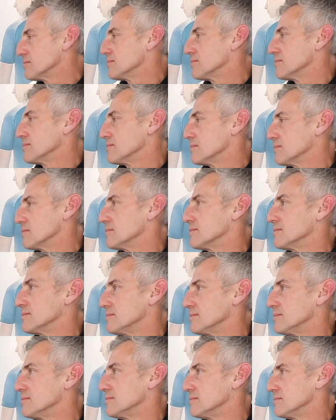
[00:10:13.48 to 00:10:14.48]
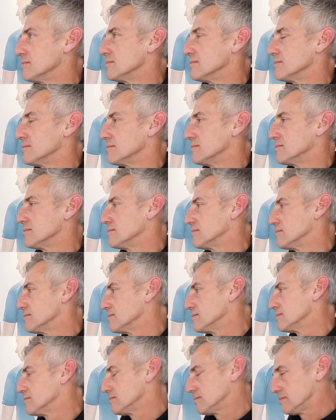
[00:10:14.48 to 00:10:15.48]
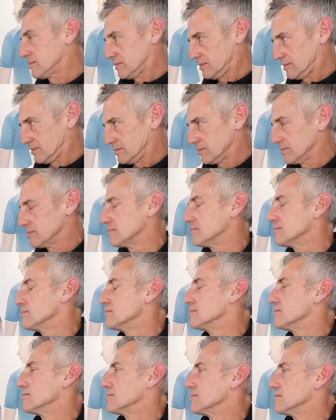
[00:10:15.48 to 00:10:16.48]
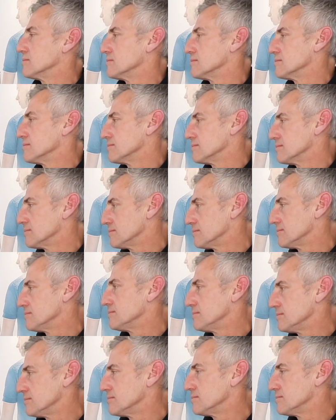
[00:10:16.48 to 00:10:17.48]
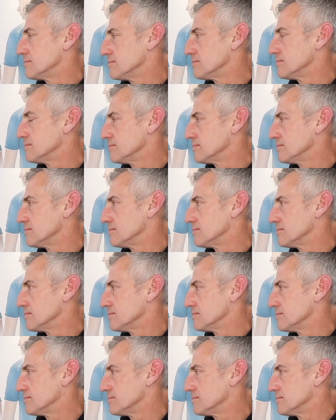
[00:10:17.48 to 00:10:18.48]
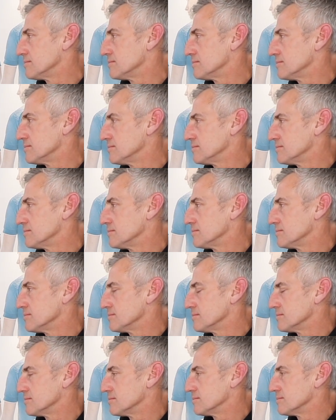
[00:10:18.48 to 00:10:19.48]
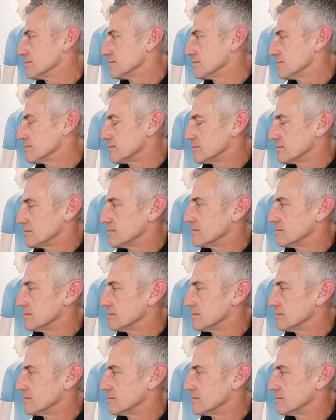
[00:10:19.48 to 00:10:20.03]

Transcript: (not speaking)